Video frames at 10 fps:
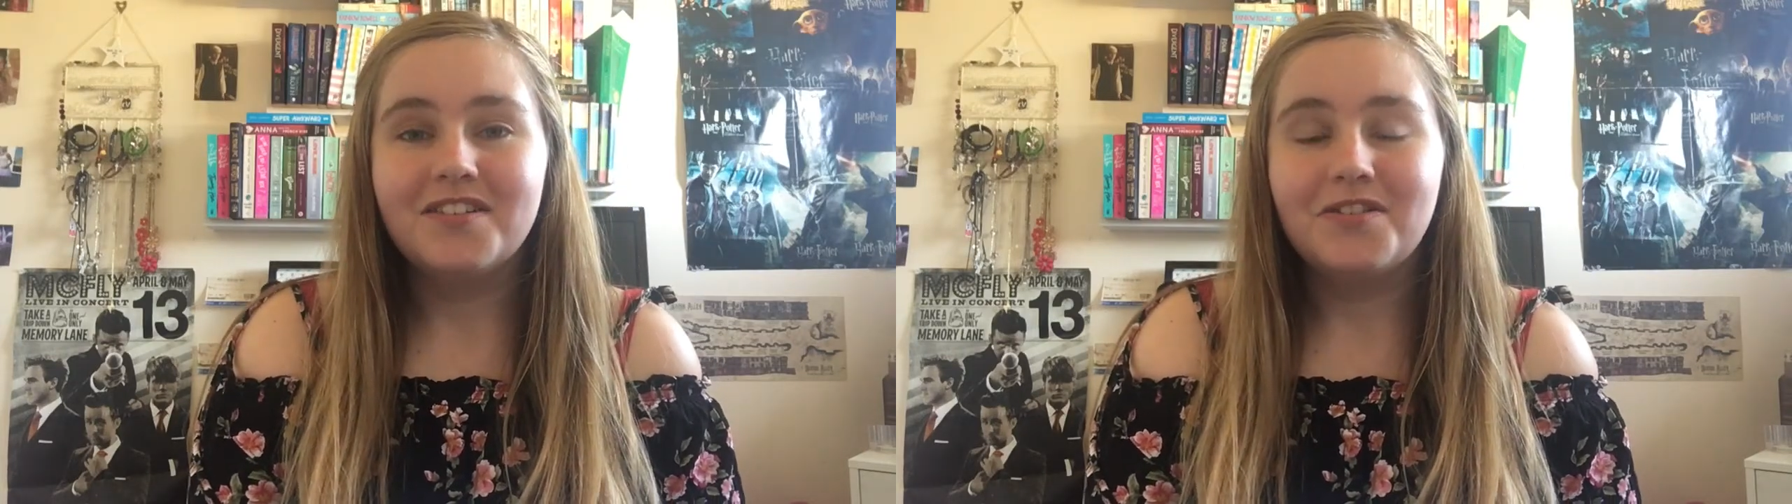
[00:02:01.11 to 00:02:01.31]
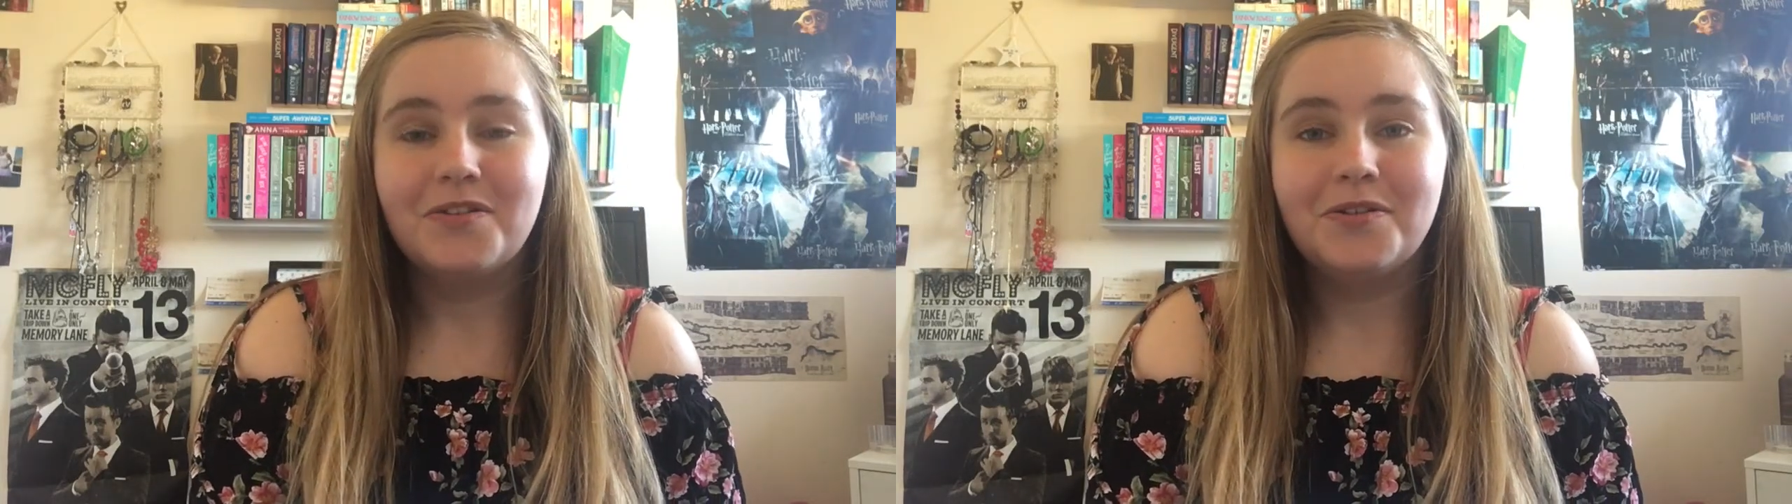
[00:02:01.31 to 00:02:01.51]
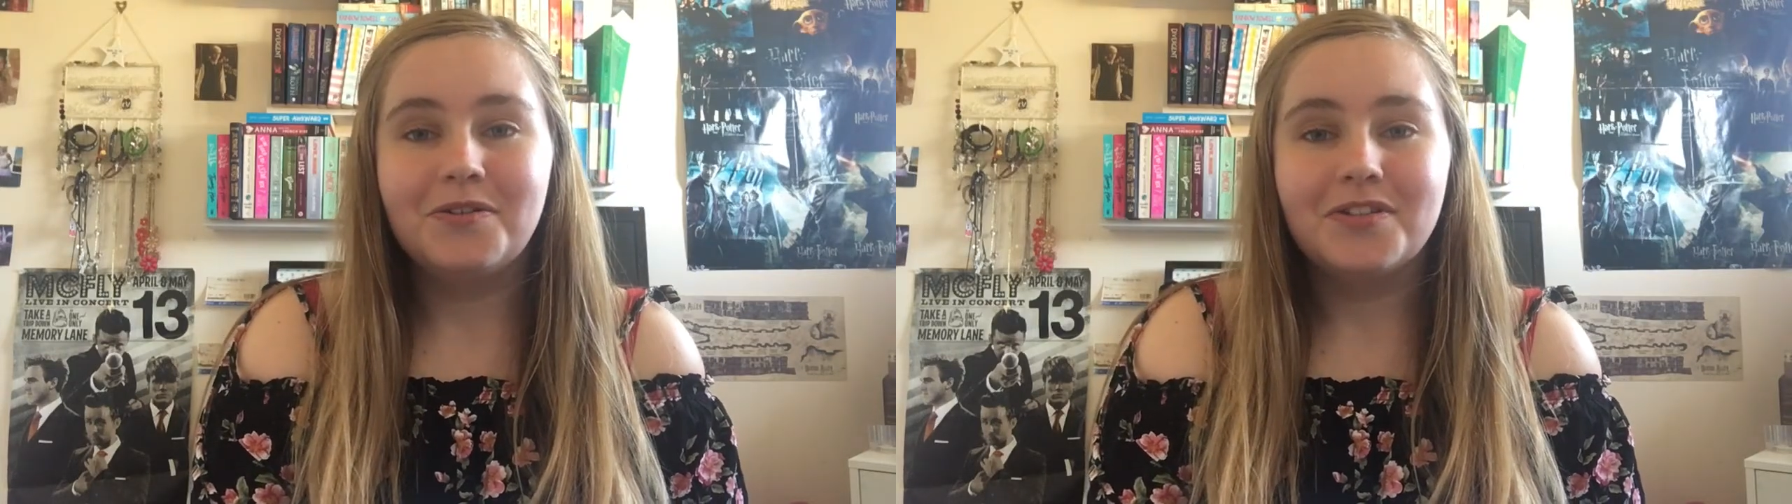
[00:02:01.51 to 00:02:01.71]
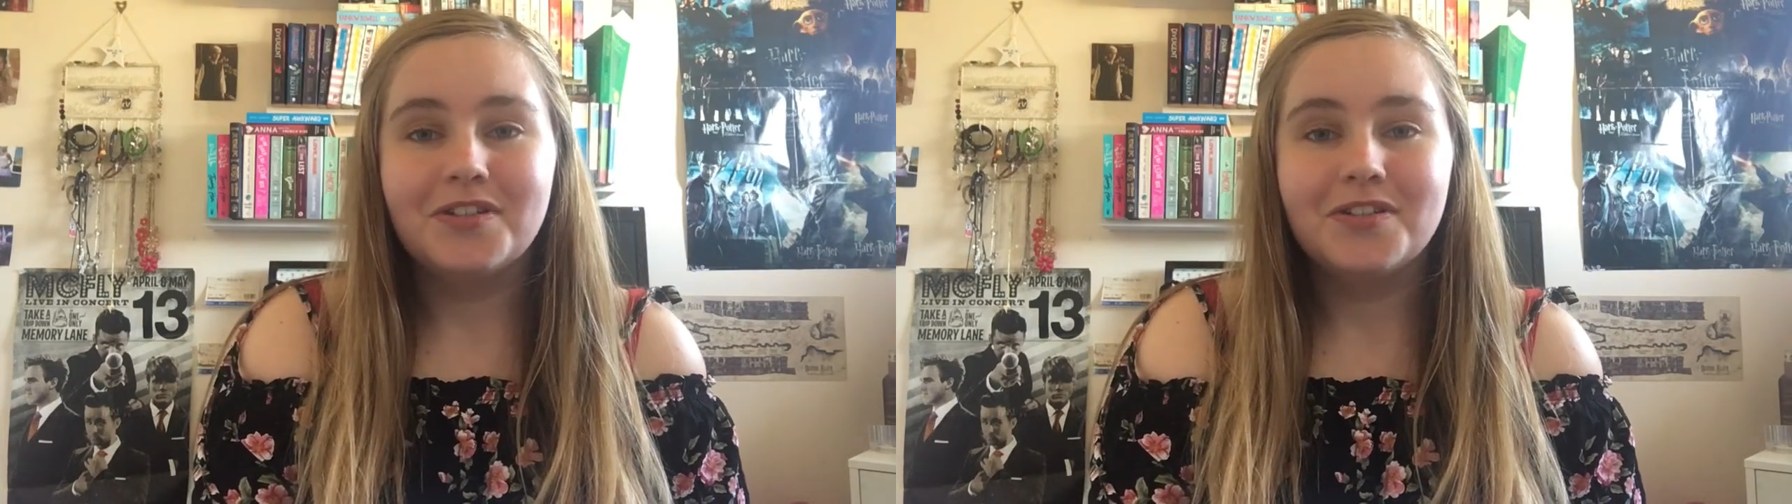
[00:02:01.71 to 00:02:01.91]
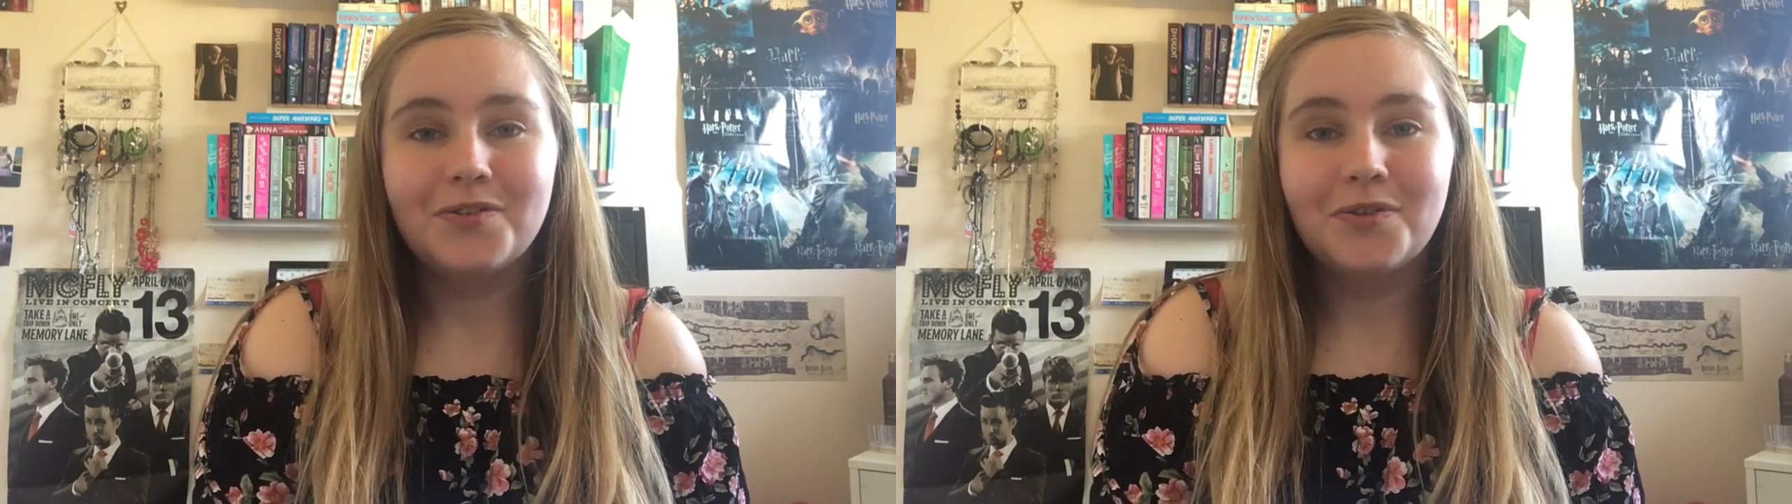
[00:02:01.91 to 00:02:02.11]
to
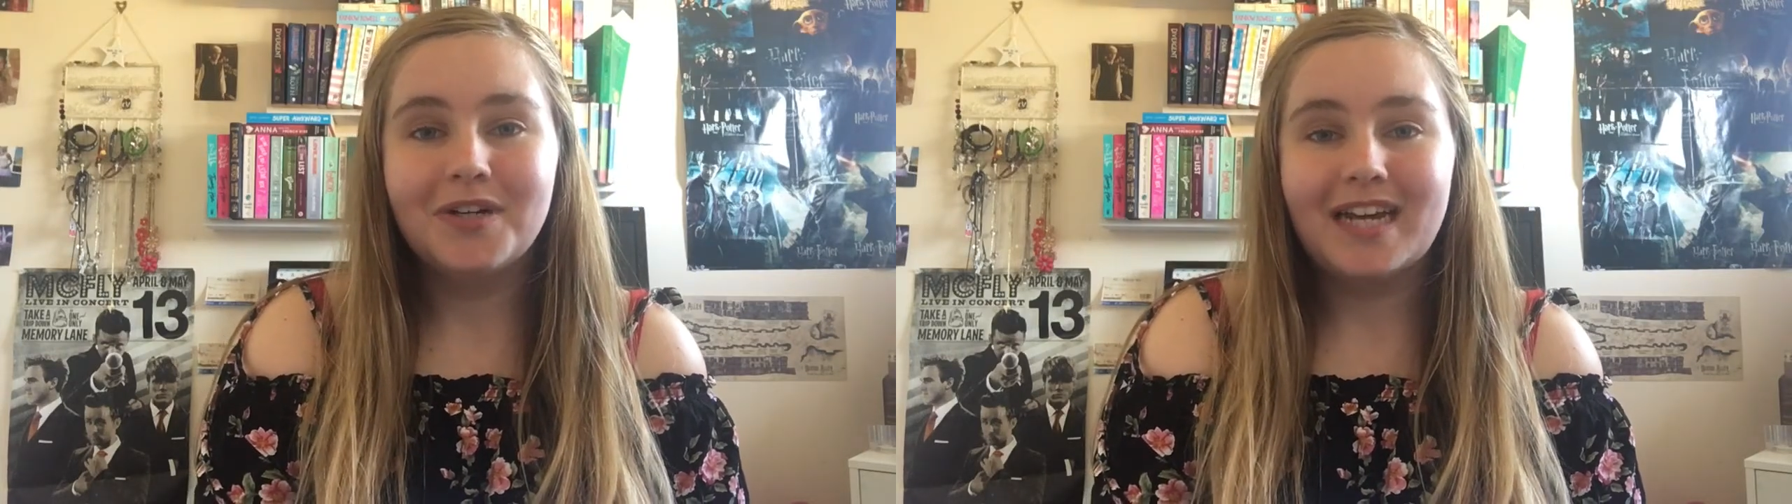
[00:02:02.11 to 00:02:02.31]
just talk